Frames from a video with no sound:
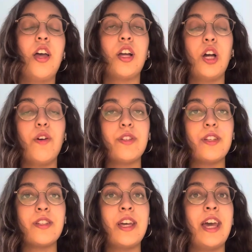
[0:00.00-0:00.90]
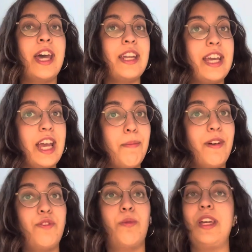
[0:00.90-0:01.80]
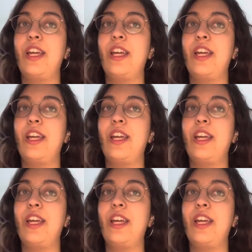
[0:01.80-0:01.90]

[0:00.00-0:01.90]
causes an EMF to be